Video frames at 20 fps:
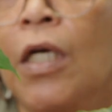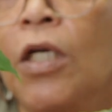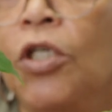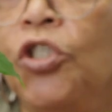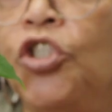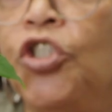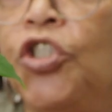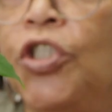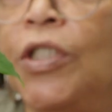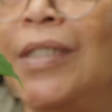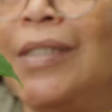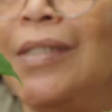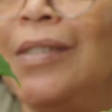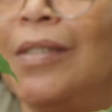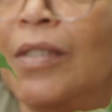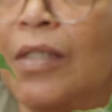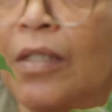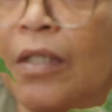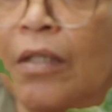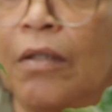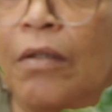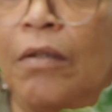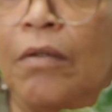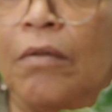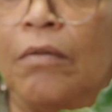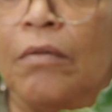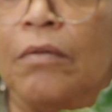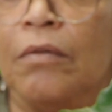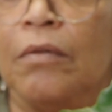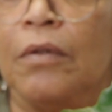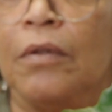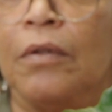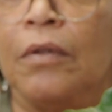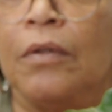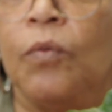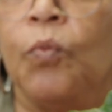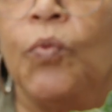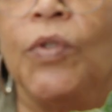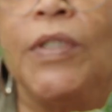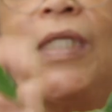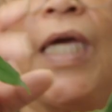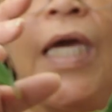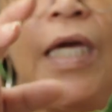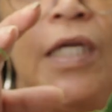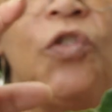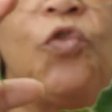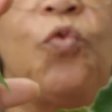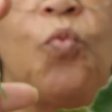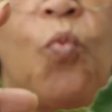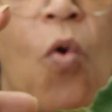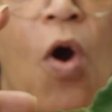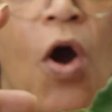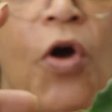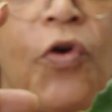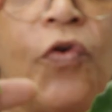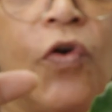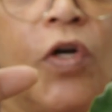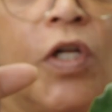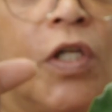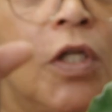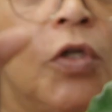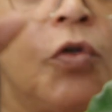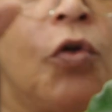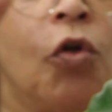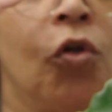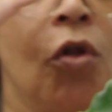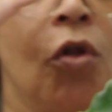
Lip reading: she still retains water a little